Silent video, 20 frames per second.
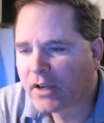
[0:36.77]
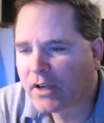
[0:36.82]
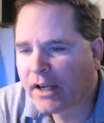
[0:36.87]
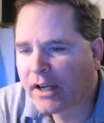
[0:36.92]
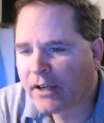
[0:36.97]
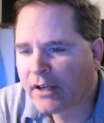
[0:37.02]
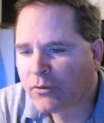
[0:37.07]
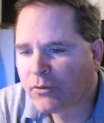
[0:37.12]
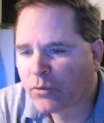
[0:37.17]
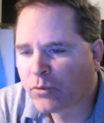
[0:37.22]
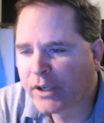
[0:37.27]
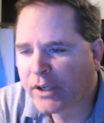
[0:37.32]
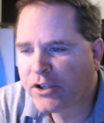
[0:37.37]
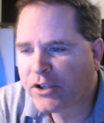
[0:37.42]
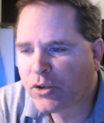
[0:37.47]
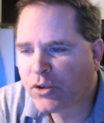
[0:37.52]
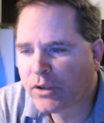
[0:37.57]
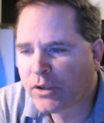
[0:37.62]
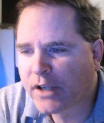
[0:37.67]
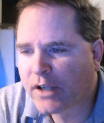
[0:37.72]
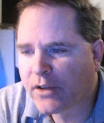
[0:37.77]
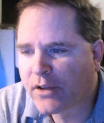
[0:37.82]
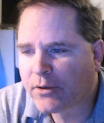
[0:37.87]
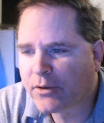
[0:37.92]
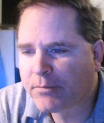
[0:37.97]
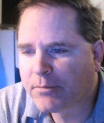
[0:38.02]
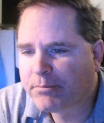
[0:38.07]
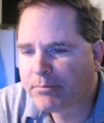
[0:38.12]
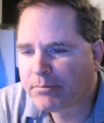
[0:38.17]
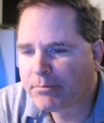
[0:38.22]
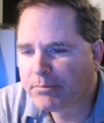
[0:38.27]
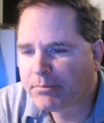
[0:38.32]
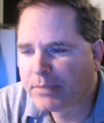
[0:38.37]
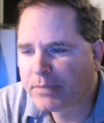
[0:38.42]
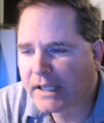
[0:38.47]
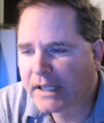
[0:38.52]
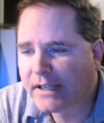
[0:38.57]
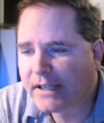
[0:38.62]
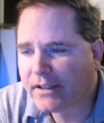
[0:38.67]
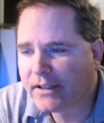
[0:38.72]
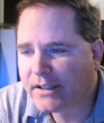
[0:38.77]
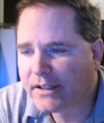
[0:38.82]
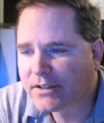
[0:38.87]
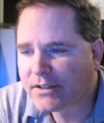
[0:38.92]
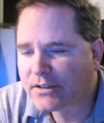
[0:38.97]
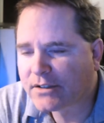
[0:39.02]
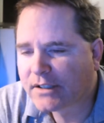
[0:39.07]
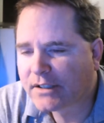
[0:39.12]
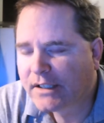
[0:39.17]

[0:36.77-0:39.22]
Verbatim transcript: and redo another playlist